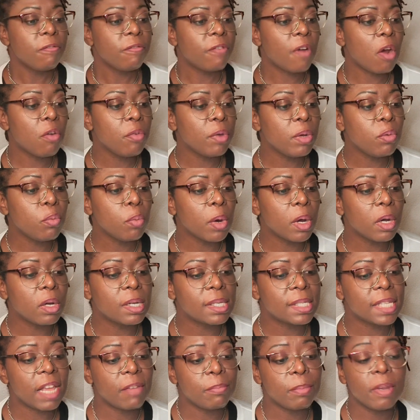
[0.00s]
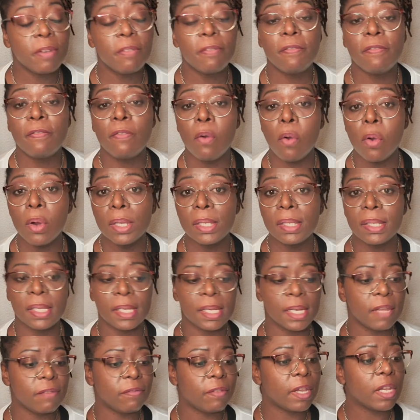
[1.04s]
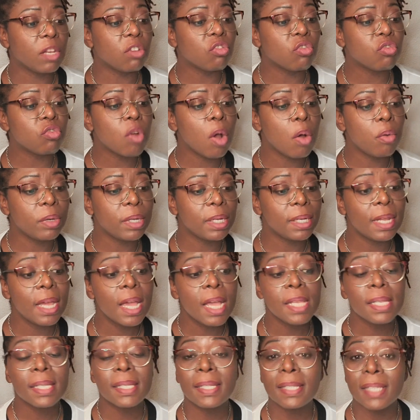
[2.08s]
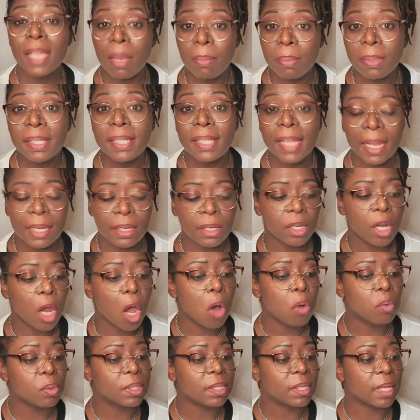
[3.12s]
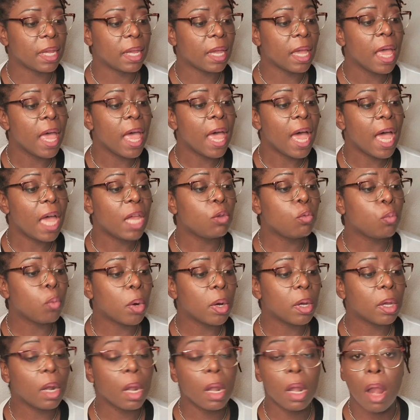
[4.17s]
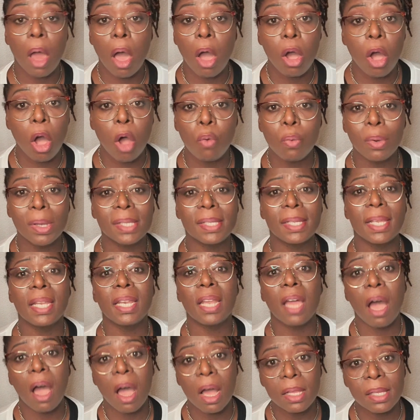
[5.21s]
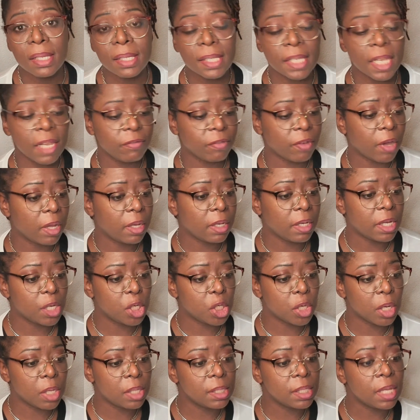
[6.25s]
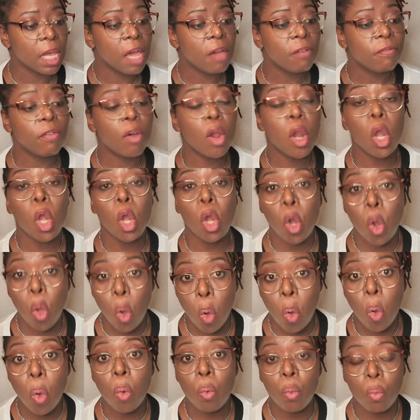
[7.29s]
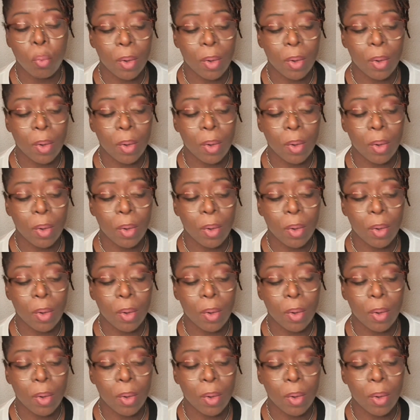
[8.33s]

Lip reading: foreign workers have been forced to live in crowded, substandard housing and work long hours in unsafe conditions for low